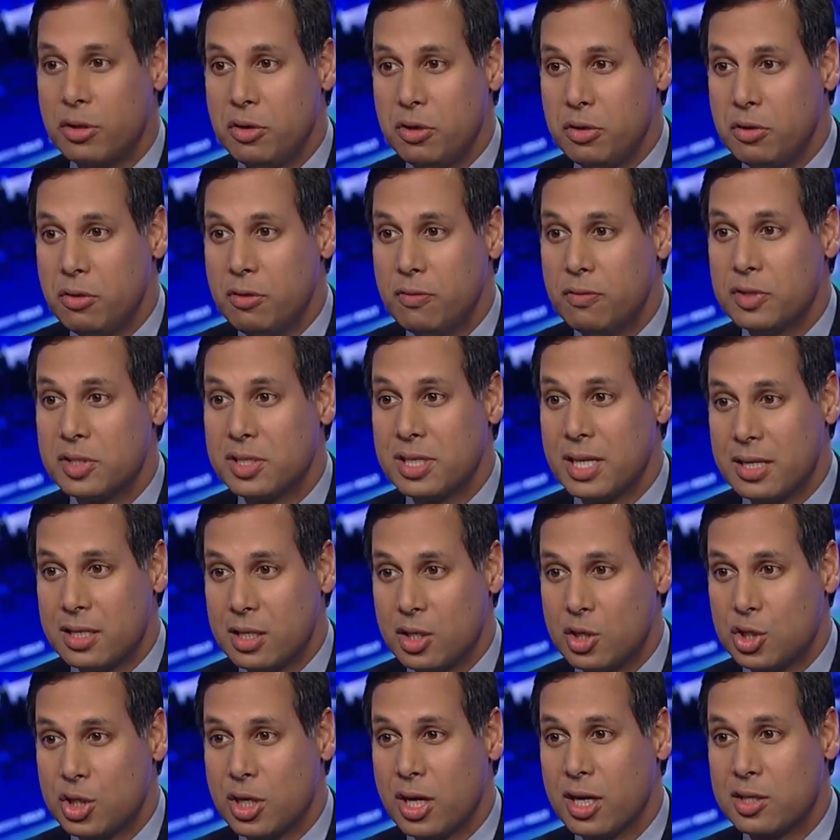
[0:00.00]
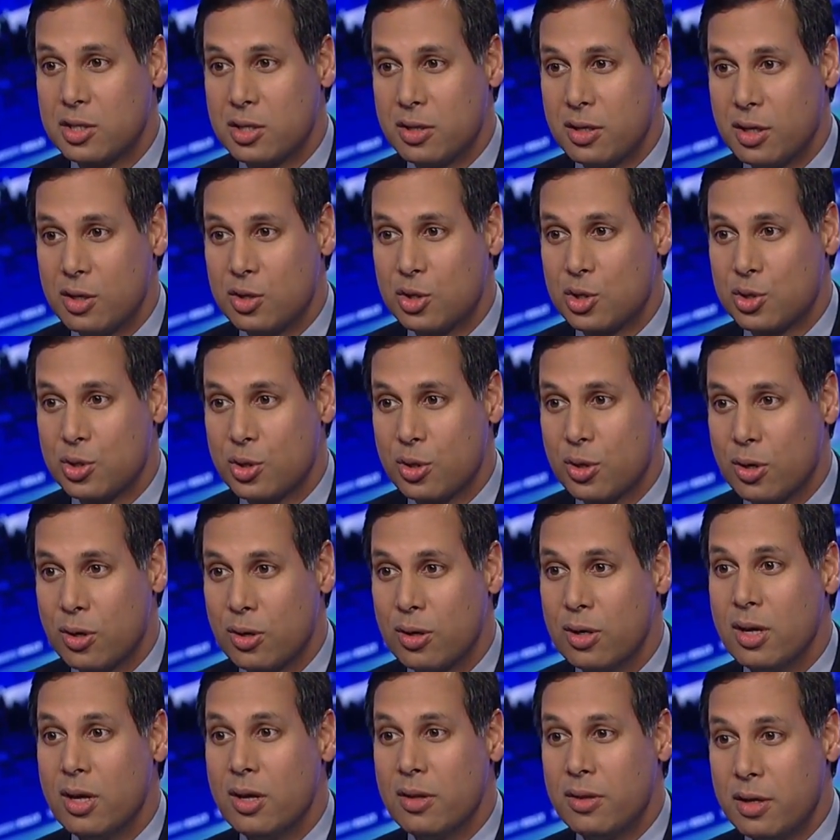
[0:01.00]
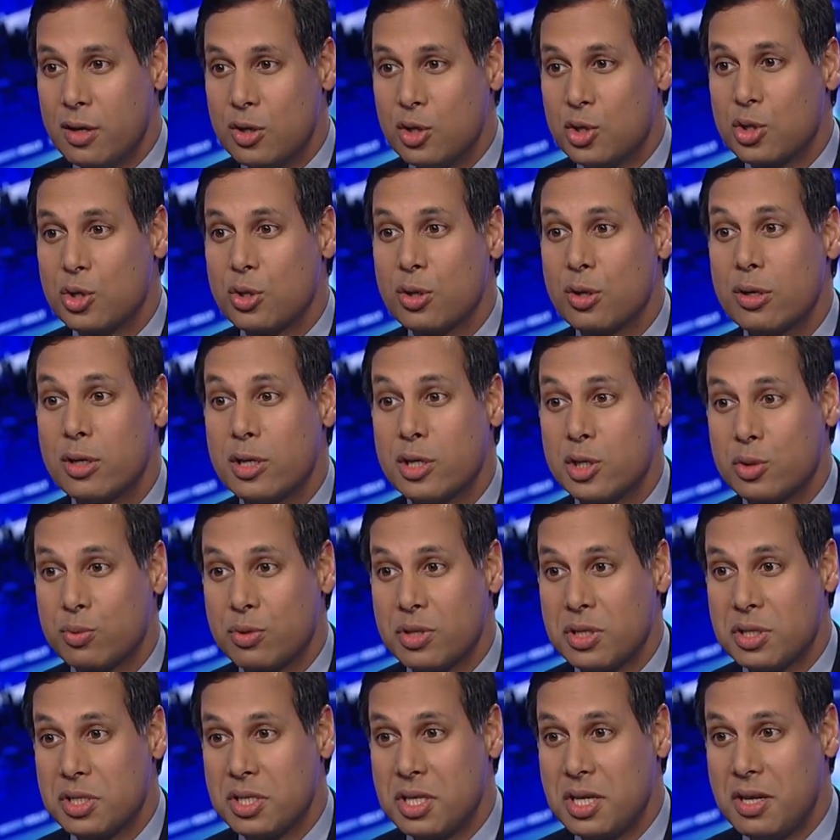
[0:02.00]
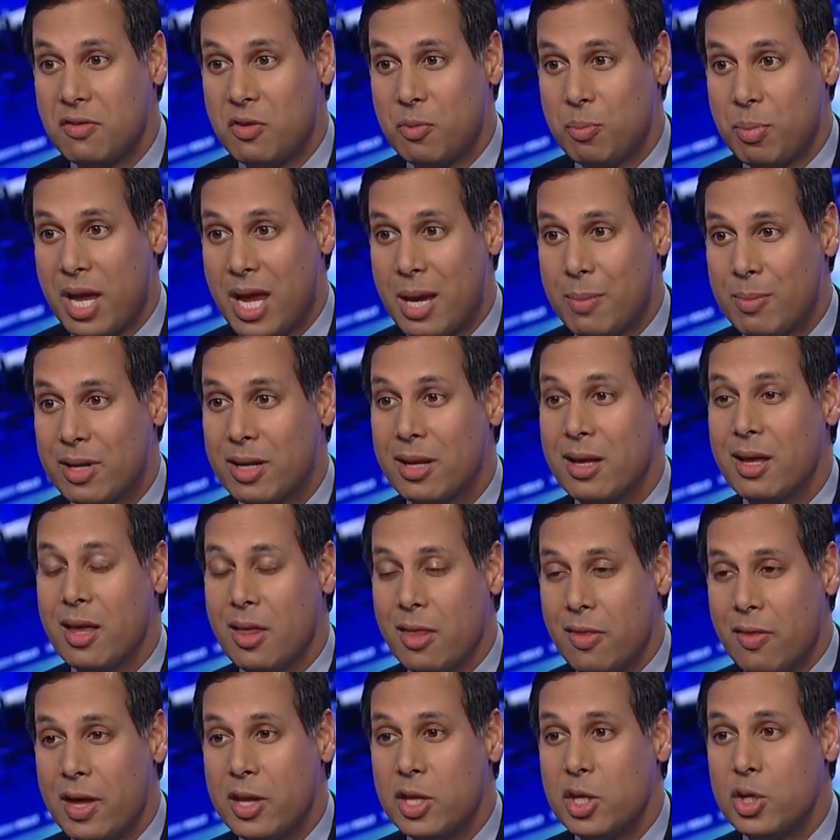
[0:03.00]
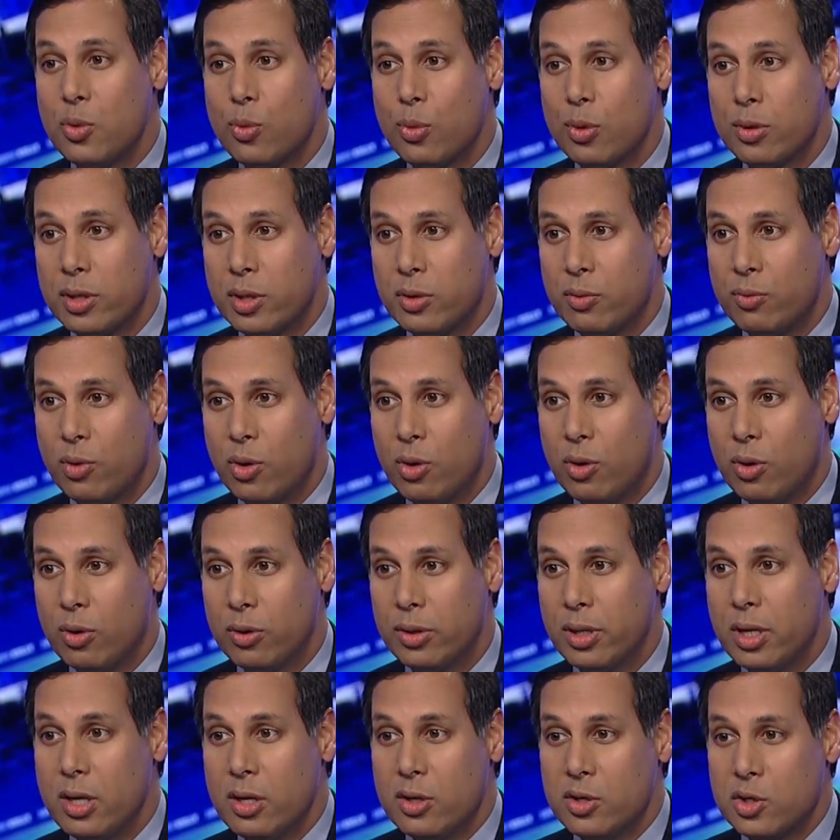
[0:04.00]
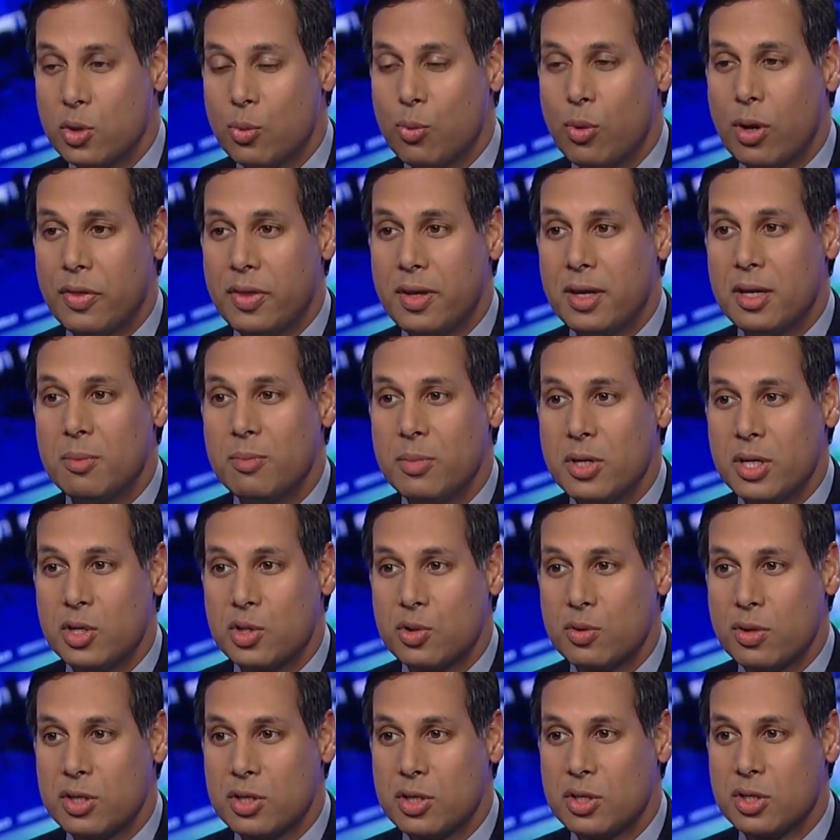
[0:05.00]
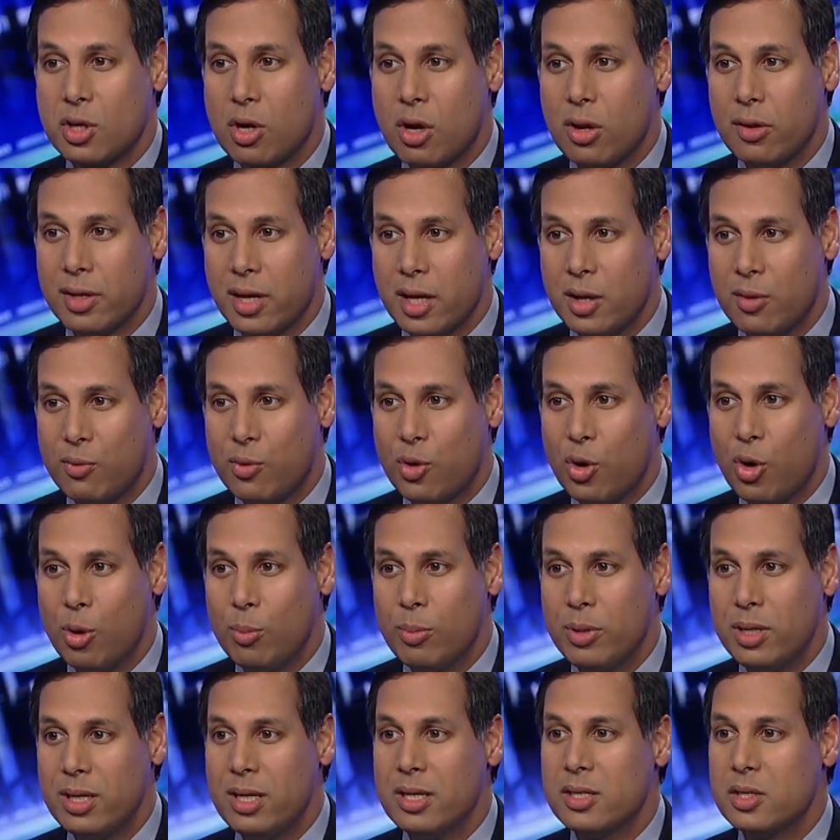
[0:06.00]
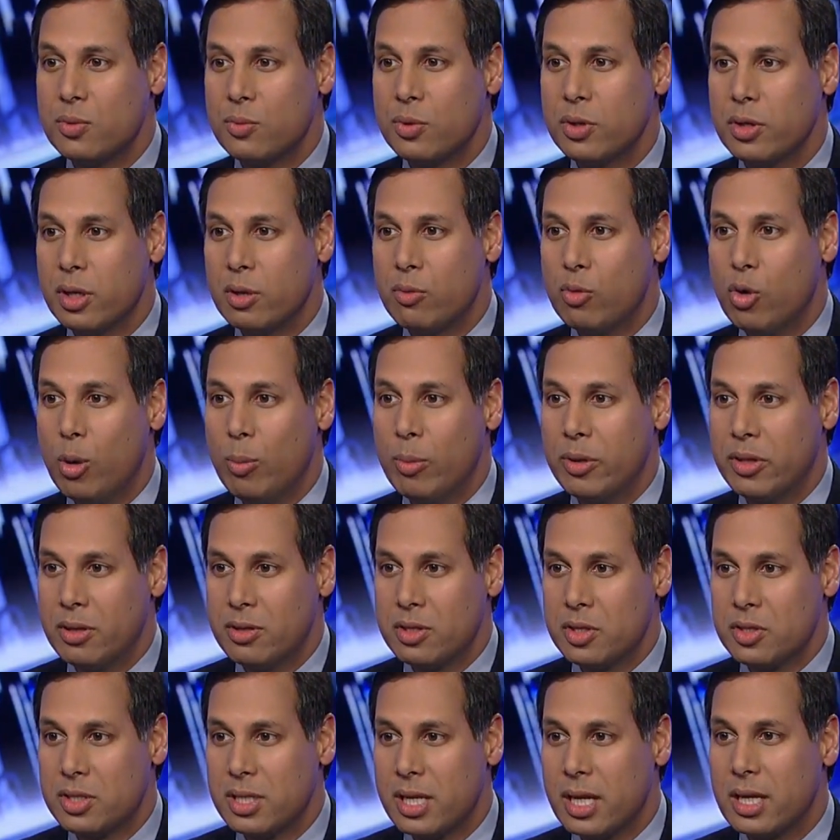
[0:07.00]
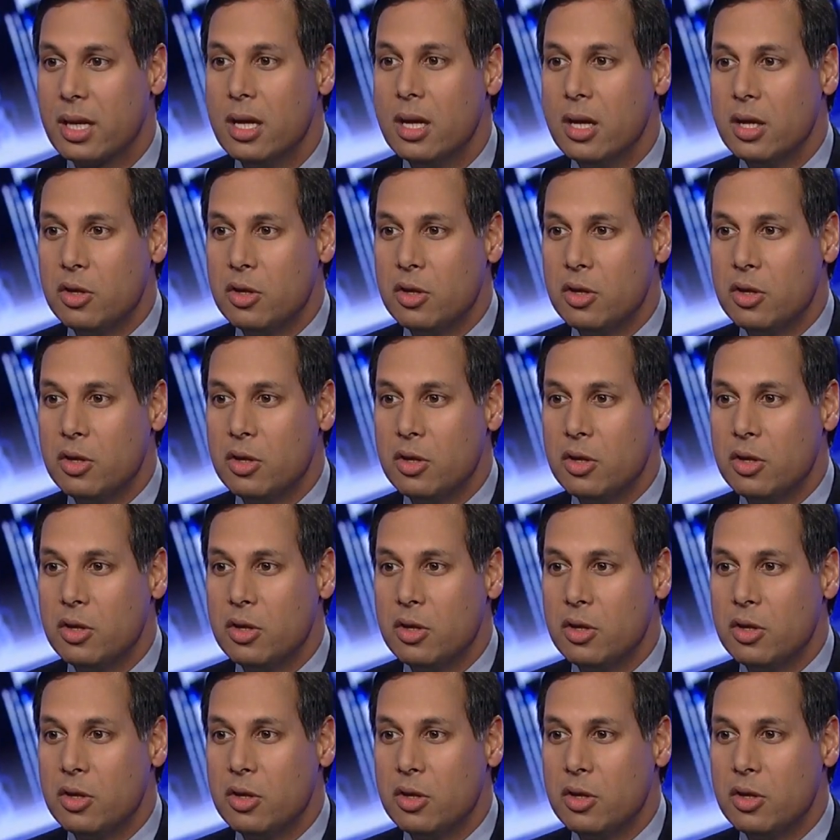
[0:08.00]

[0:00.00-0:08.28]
you've sent a check to the insurer has received payment, then you are enrolled. So what the administration is calling enrollment isn't really enrollment. They're just saying